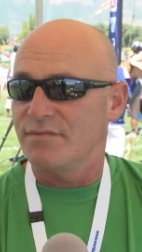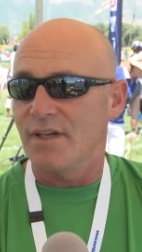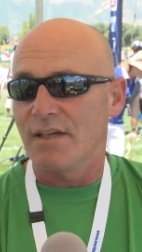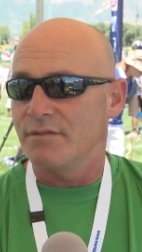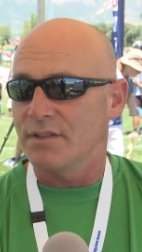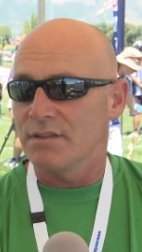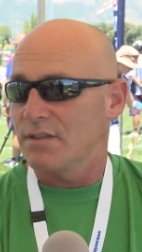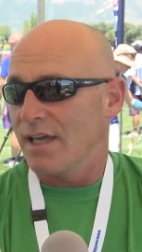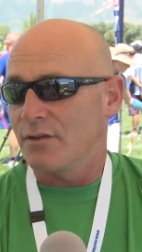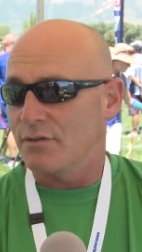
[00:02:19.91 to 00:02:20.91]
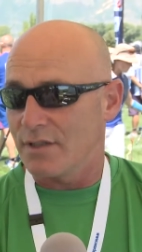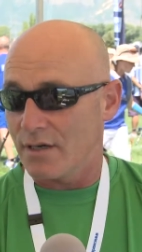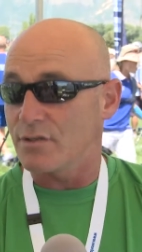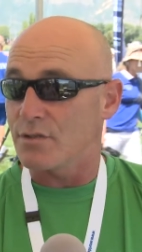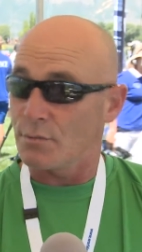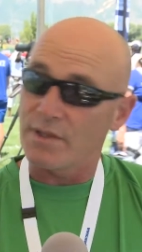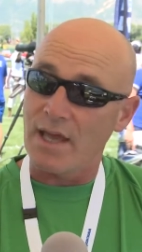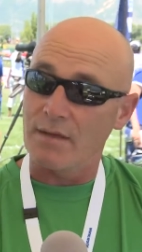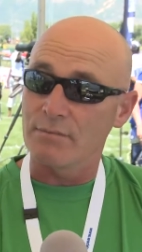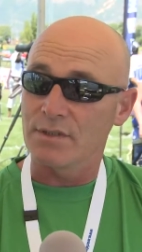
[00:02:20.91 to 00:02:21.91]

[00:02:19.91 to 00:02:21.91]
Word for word: five to 800 archers with them.